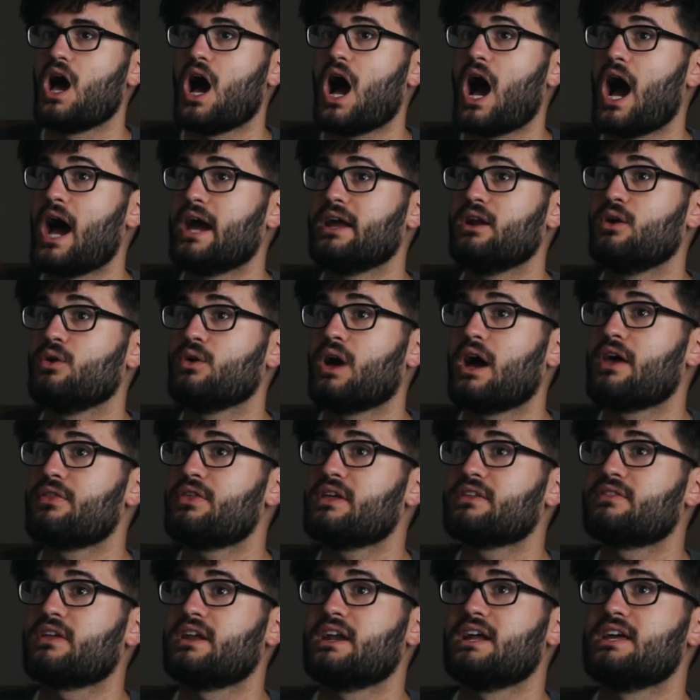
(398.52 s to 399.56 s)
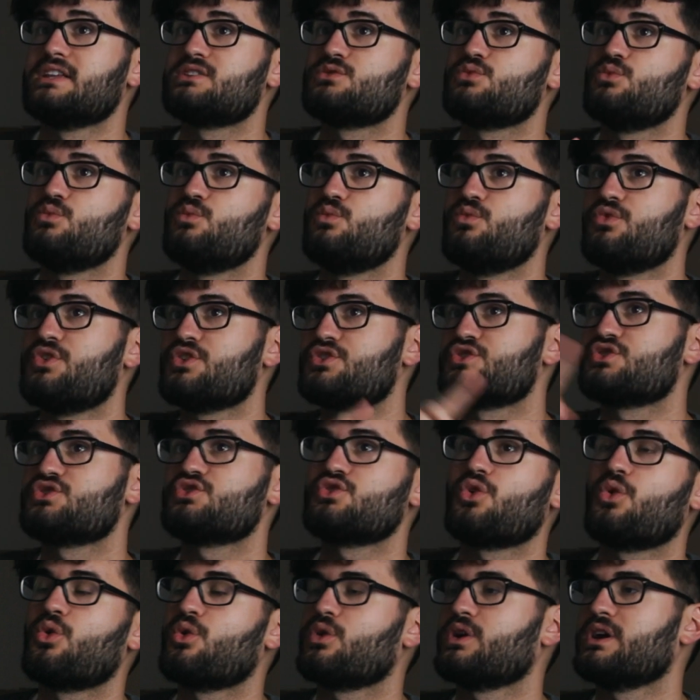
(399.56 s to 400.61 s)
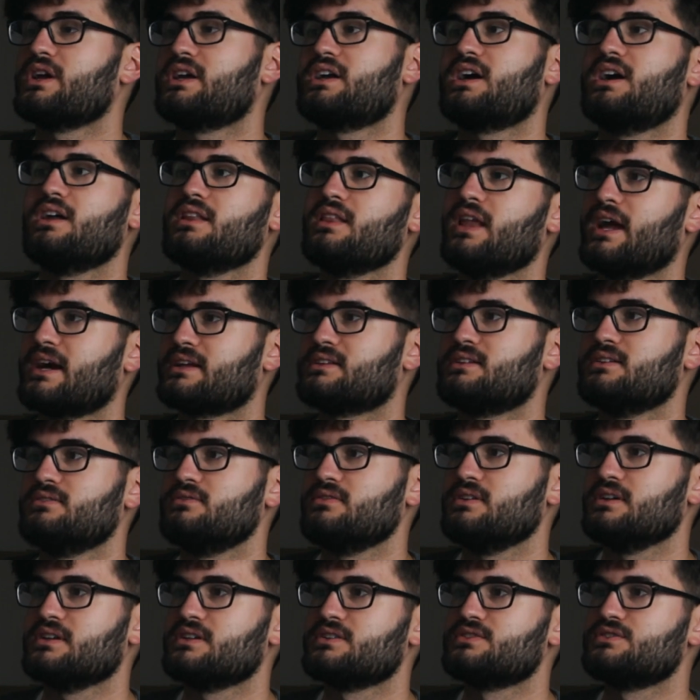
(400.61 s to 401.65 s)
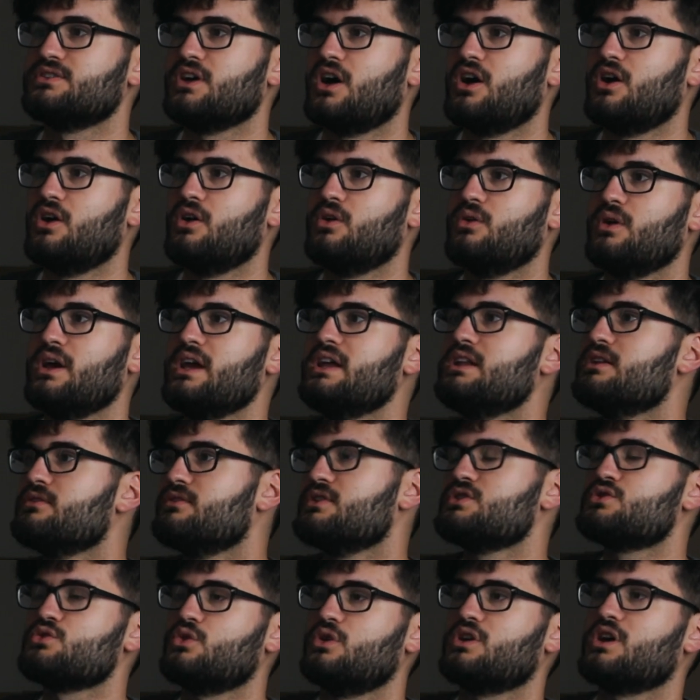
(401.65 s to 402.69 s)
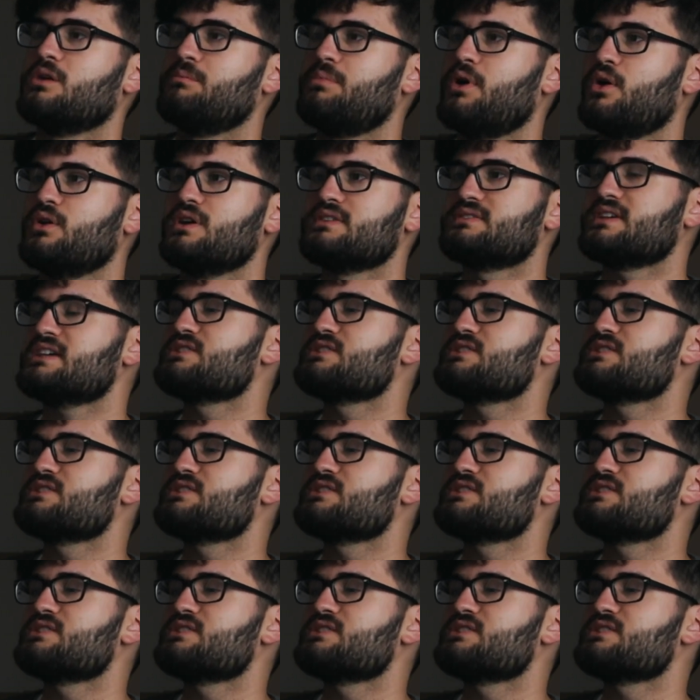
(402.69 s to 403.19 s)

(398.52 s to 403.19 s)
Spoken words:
I think that it's the story collectively. So individual components.